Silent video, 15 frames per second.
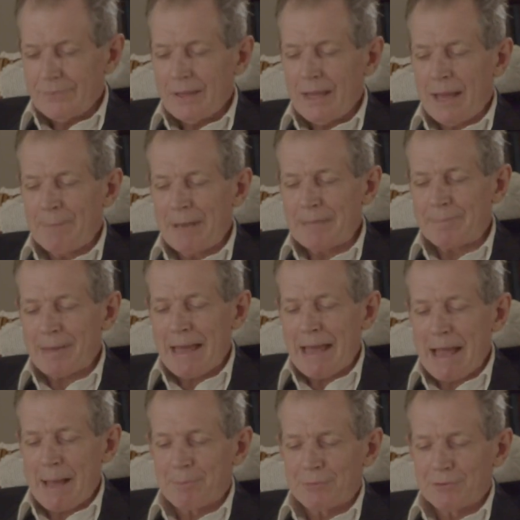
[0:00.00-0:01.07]
I might
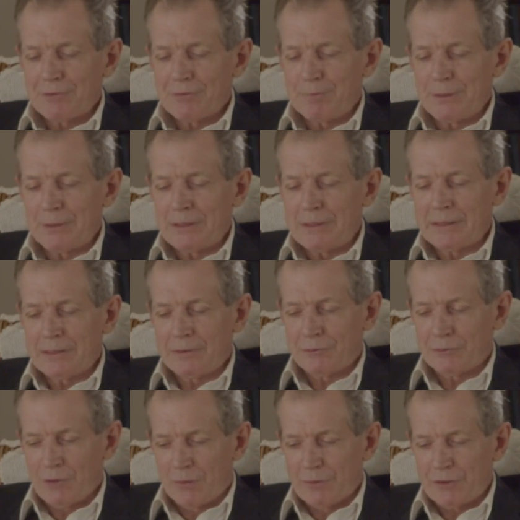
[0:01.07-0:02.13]
perhaps have been a little
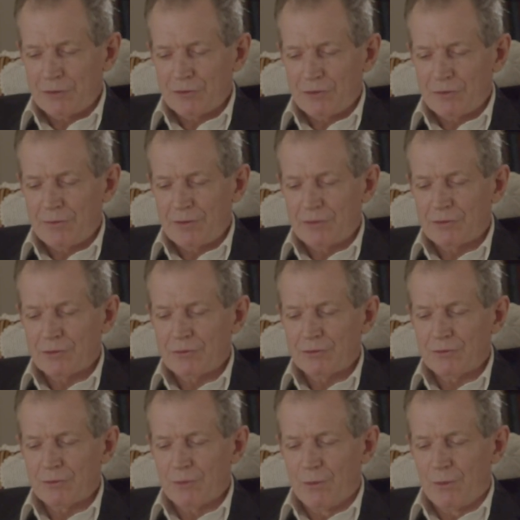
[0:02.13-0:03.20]
astonished at this
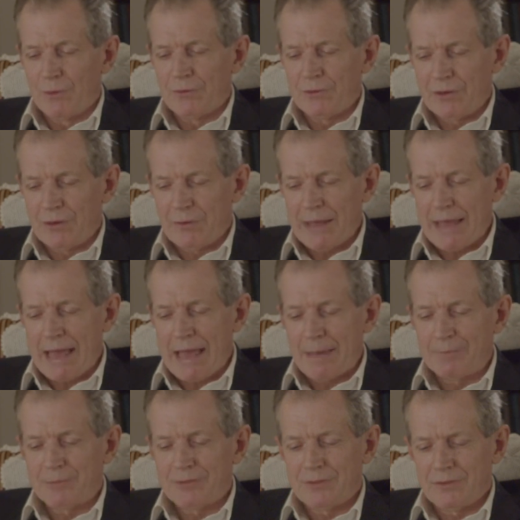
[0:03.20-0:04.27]
extraordinary
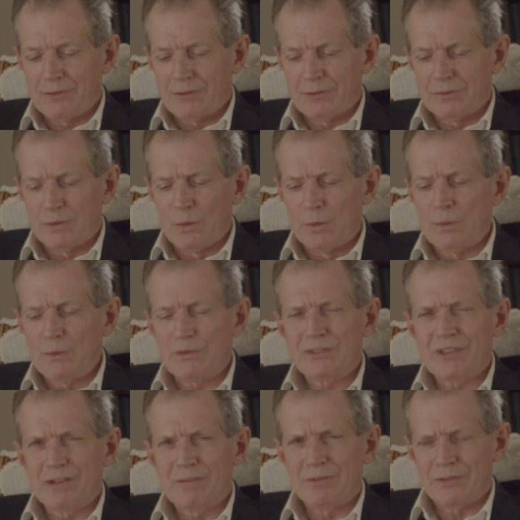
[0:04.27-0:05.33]
absence of all
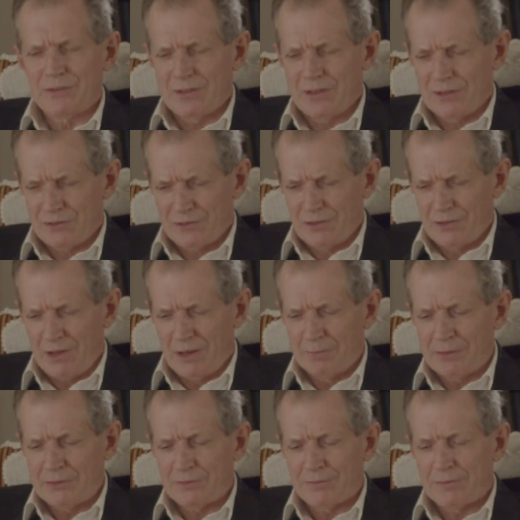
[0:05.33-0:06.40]
self-assertion on
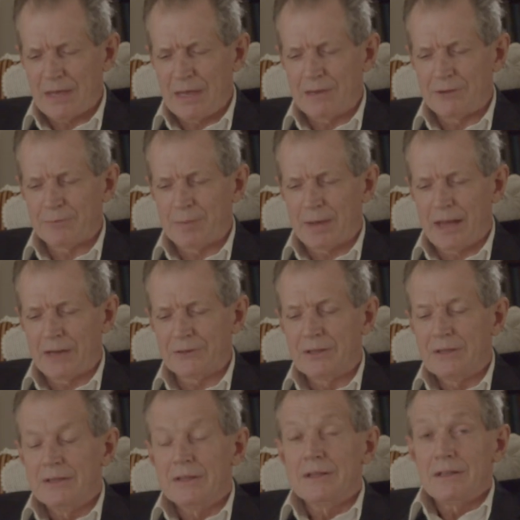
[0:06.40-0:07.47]
Mr. Fairley's part
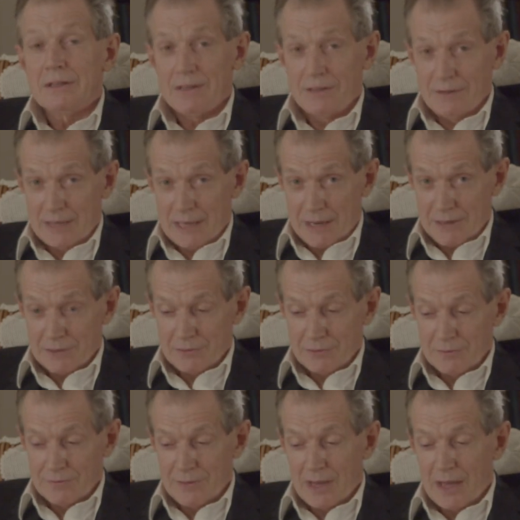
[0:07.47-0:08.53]
in the character
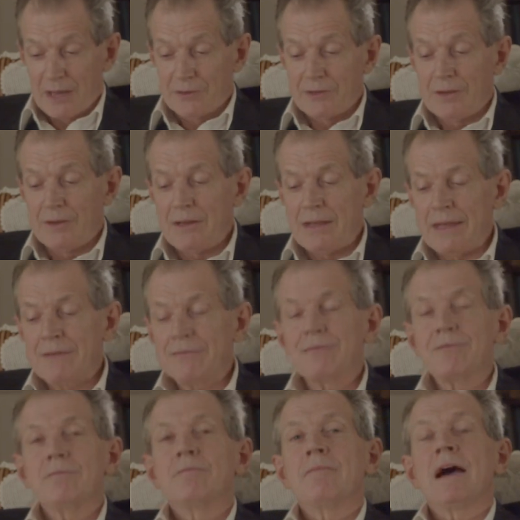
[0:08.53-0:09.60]
of guardian, if
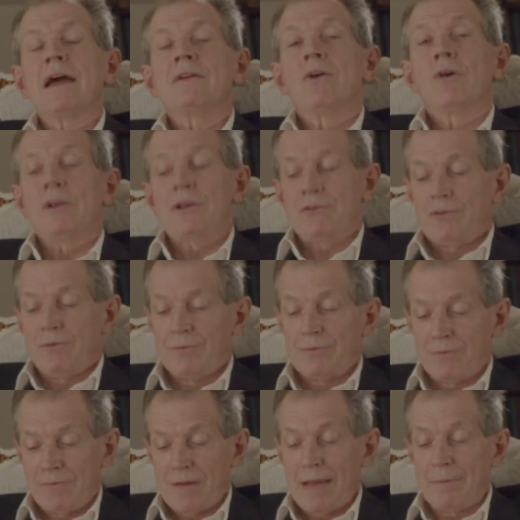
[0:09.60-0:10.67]
my knowledge of
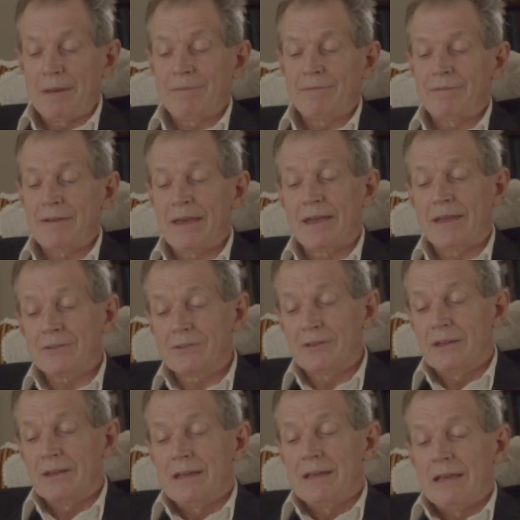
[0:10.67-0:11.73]
the family affairs
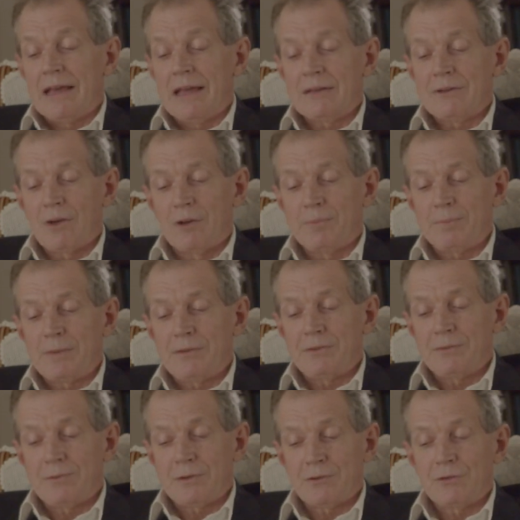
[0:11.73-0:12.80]
had not been
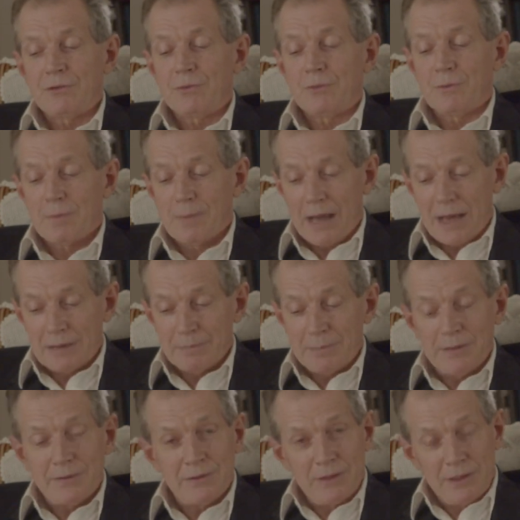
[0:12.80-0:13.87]
sufficient to remind
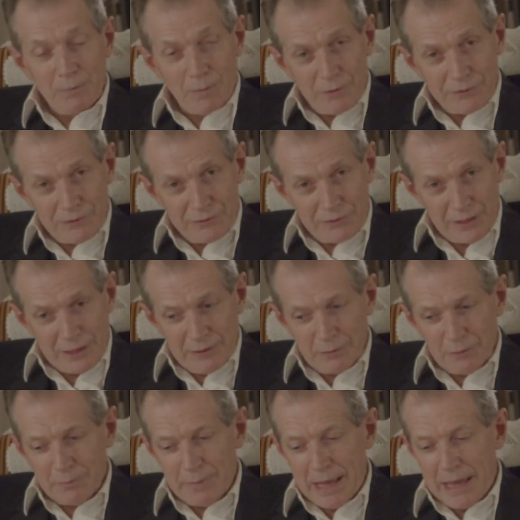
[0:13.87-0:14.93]
me that he was a
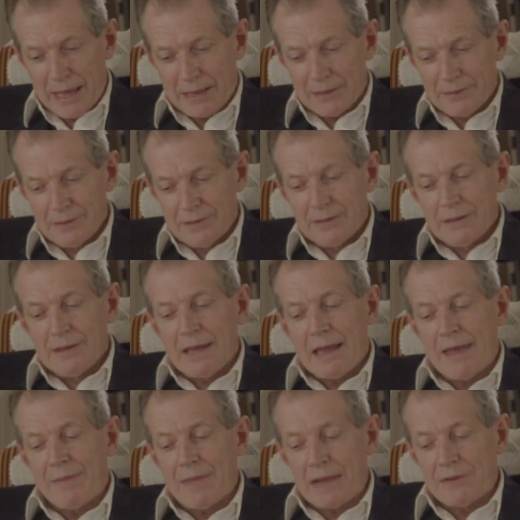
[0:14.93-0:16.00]
single man
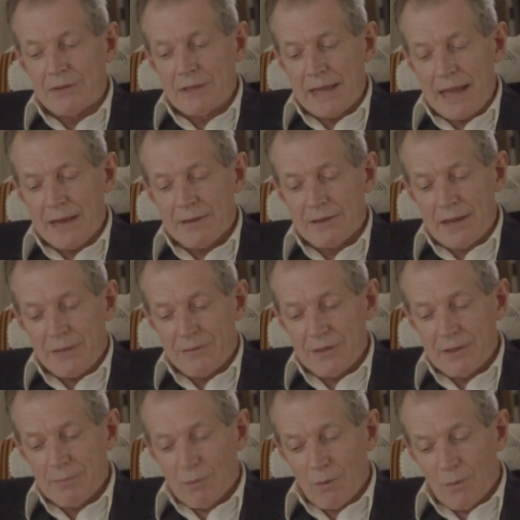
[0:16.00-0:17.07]
and that he had
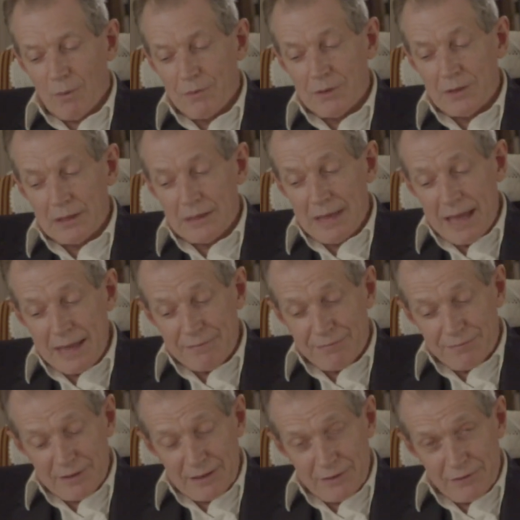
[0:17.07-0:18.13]
nothing more than a life
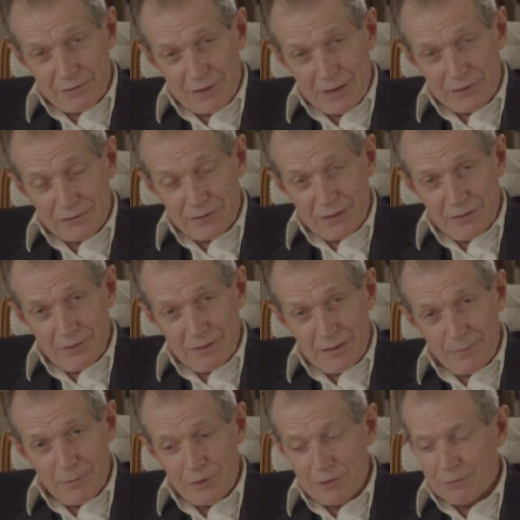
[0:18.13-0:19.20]
interest in the
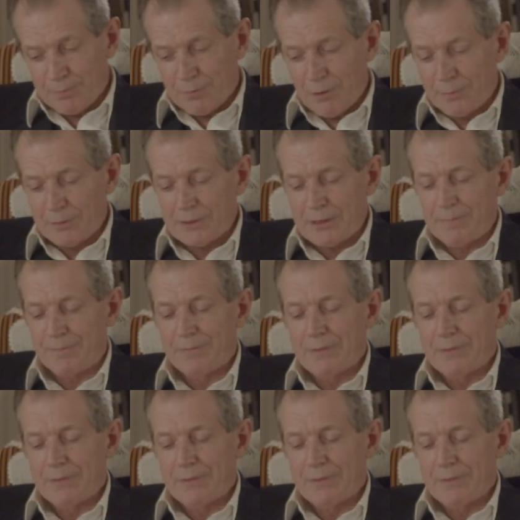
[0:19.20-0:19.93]
Limmeridge property.